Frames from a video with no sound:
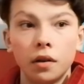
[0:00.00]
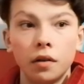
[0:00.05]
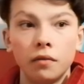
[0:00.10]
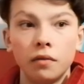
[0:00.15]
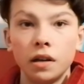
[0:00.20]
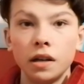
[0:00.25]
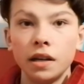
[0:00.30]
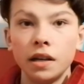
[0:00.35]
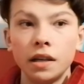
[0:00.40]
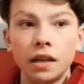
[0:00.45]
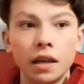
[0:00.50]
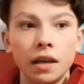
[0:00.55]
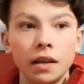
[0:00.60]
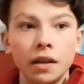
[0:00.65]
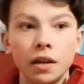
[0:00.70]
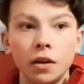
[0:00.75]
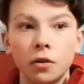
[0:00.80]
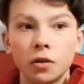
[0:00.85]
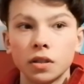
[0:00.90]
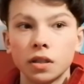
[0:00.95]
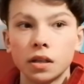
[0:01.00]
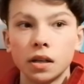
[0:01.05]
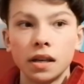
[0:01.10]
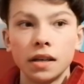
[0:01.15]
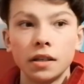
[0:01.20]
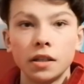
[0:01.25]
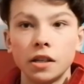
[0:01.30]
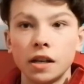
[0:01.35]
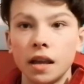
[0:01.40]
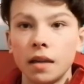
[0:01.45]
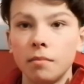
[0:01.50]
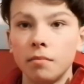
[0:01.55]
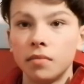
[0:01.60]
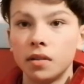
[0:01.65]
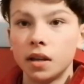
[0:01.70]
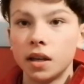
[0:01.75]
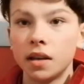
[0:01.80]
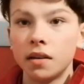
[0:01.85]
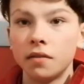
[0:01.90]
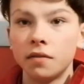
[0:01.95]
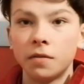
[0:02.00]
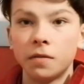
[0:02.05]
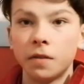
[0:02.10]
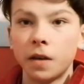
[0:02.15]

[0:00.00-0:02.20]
Origi and Oxlade-Chamberlain,